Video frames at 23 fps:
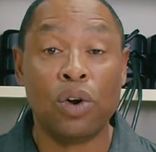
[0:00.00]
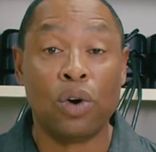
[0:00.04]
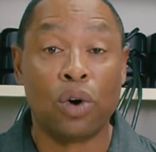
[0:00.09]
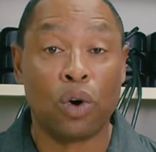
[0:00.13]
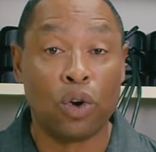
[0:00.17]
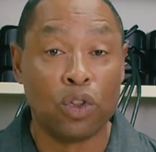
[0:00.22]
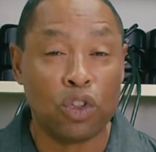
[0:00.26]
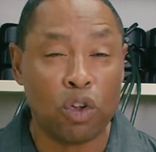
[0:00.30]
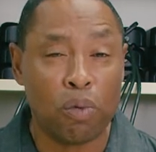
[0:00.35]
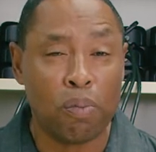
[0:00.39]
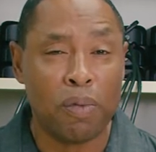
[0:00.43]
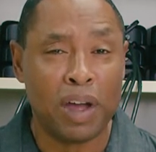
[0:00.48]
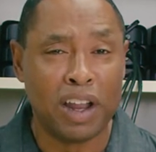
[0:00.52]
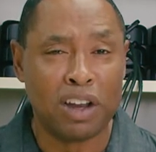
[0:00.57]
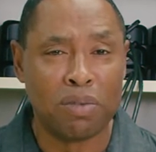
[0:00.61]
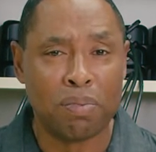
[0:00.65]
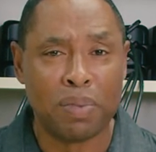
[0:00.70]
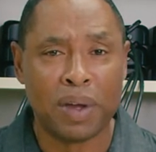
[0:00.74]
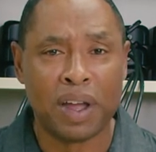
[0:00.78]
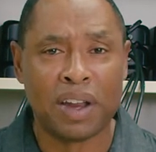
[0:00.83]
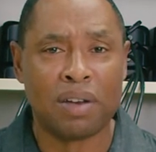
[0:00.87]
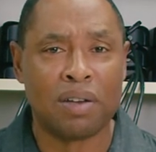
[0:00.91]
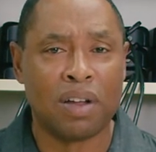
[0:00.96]
or there may have
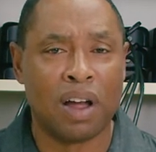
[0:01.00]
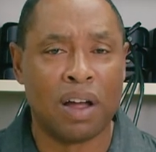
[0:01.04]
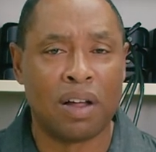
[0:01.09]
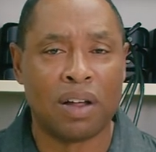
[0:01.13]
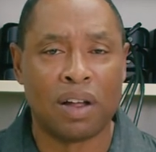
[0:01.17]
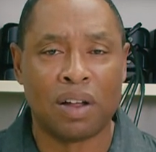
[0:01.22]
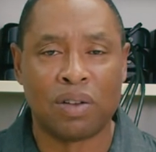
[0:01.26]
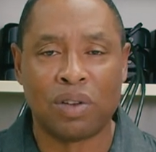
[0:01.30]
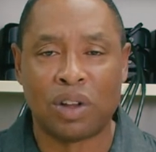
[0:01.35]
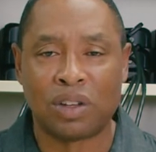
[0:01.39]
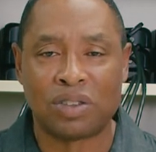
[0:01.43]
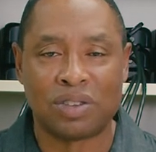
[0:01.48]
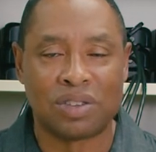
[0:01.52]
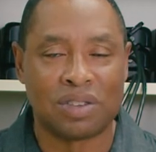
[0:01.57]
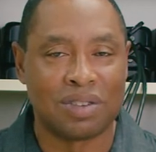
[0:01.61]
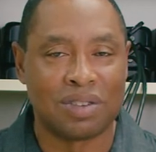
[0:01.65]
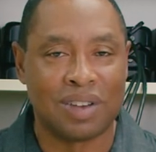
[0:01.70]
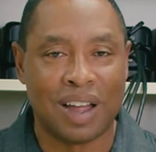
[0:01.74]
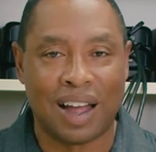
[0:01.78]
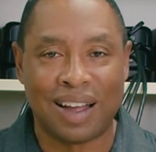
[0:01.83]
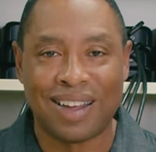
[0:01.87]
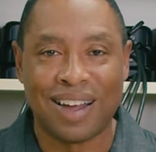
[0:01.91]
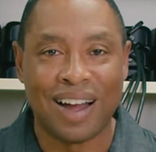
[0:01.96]
been a
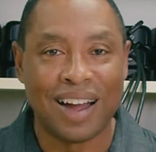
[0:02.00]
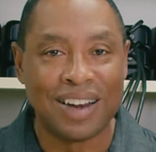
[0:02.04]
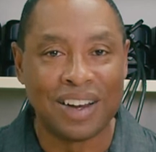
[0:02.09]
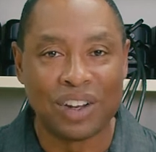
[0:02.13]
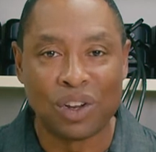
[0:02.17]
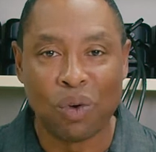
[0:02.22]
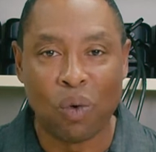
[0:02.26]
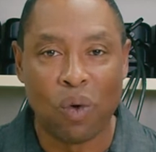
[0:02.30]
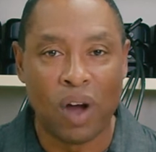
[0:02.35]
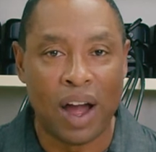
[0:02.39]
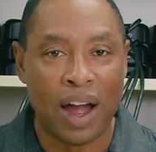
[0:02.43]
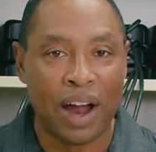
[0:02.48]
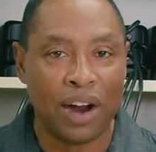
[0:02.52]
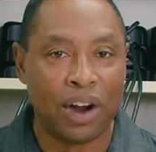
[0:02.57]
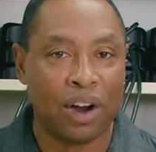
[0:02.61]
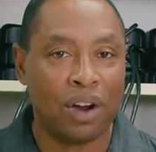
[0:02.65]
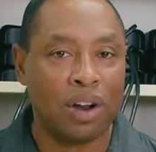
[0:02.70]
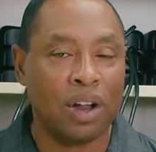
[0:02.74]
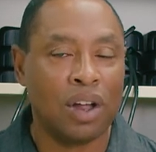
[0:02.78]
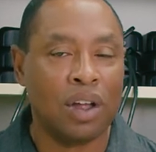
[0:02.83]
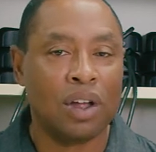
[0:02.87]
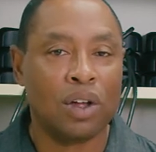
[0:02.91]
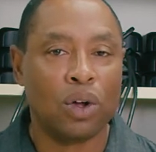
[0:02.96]
cut in the
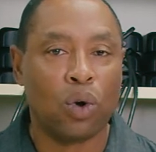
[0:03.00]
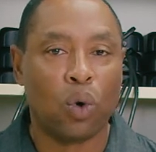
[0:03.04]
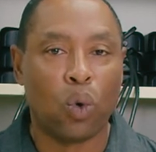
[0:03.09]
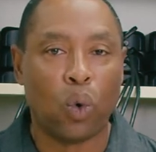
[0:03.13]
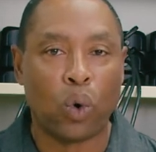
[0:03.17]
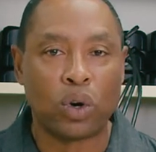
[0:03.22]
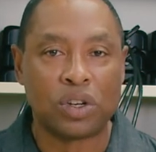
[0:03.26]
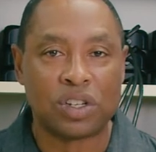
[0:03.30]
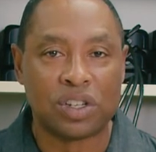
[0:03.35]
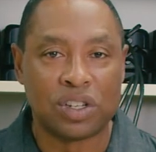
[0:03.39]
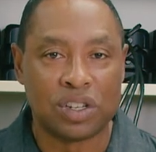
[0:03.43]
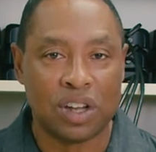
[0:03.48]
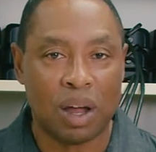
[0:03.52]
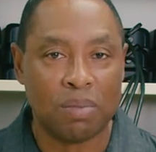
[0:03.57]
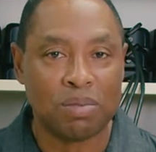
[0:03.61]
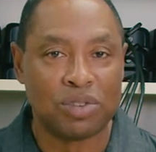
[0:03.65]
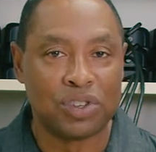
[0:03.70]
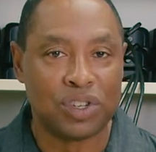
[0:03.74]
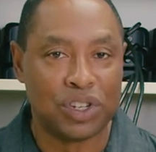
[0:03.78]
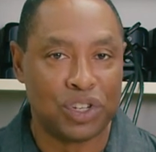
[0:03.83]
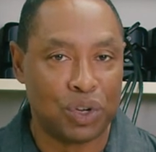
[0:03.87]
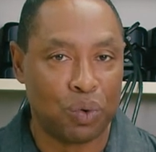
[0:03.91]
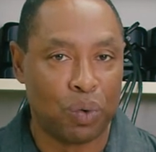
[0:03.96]
wire or some
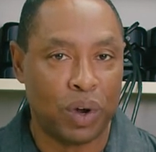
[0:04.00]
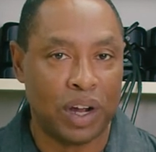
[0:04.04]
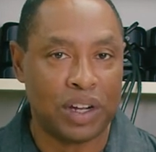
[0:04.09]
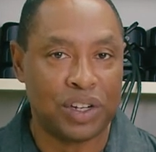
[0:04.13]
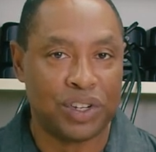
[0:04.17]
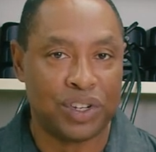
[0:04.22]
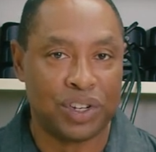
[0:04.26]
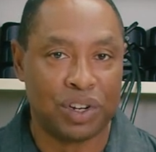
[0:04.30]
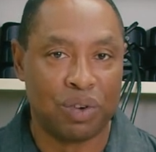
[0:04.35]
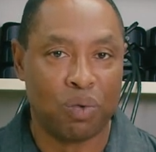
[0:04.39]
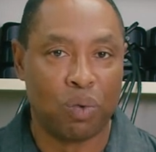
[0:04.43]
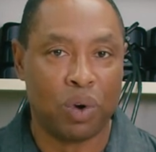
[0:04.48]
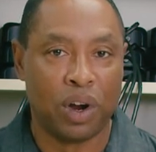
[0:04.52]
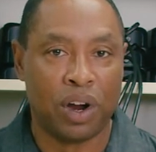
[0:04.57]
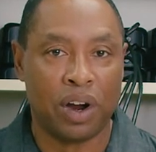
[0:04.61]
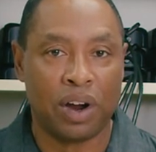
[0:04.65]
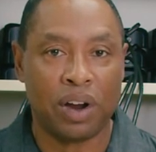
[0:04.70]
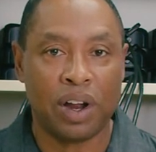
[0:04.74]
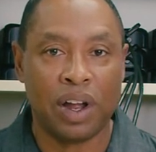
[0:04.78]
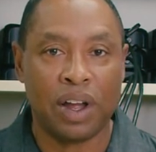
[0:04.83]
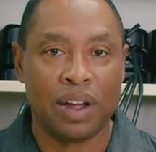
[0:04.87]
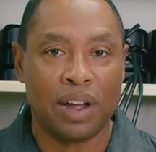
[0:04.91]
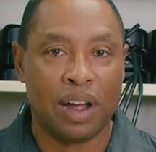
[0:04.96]
situation
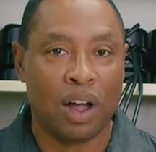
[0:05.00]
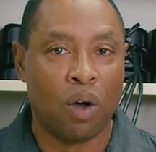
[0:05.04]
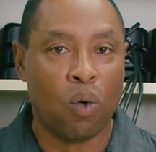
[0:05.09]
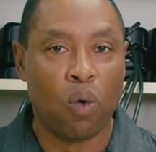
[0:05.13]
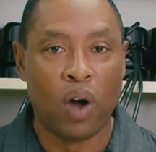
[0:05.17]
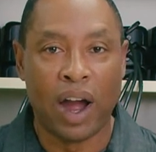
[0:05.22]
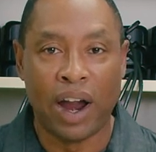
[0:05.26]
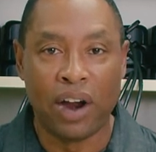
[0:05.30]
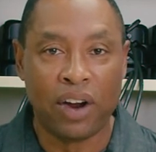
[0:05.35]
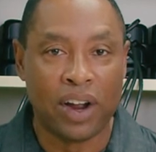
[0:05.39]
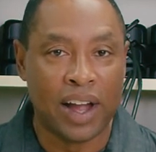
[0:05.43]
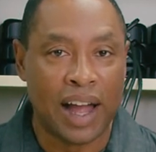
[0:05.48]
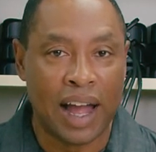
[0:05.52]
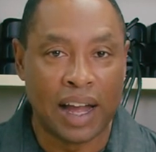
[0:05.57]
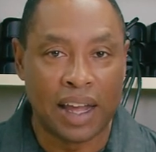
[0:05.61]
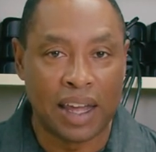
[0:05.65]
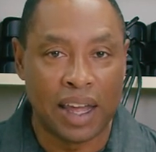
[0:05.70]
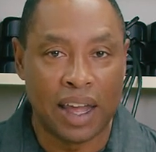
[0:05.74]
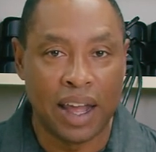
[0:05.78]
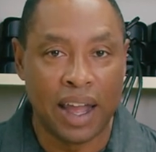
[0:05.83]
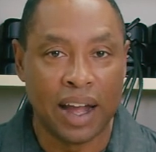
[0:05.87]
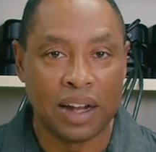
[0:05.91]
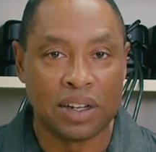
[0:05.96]
where a wire got
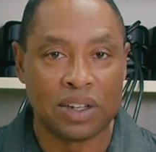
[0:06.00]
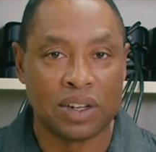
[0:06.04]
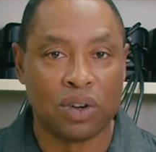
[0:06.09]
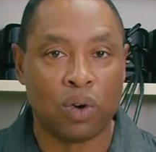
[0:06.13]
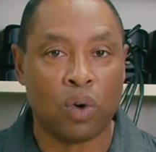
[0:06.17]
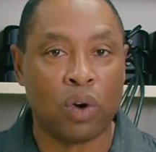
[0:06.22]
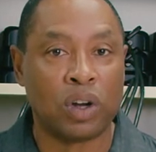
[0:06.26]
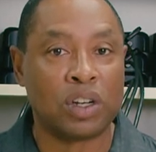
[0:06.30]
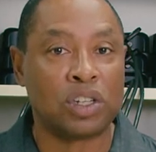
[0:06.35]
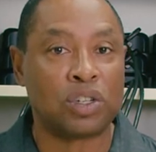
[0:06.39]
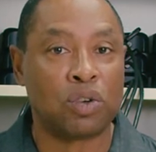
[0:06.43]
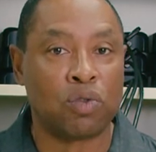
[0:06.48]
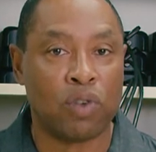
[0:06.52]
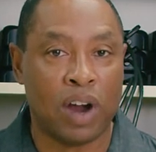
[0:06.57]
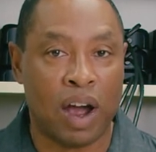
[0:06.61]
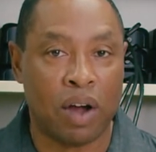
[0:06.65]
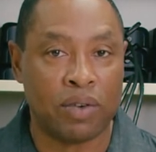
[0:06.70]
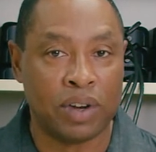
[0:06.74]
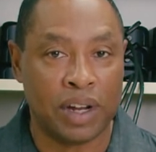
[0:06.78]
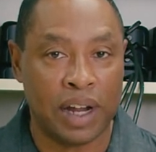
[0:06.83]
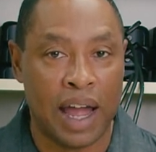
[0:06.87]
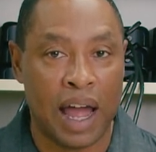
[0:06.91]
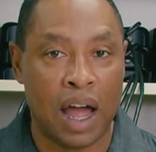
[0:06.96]
kinked or it's
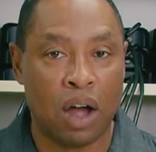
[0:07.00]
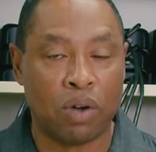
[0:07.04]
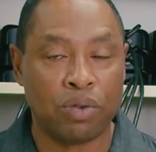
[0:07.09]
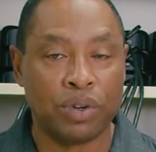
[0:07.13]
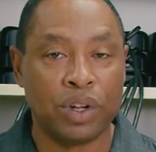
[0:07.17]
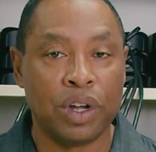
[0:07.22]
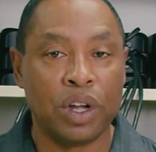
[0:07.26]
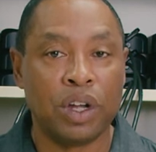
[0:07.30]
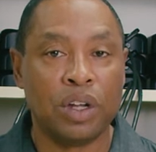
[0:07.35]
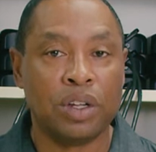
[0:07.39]
grounding out.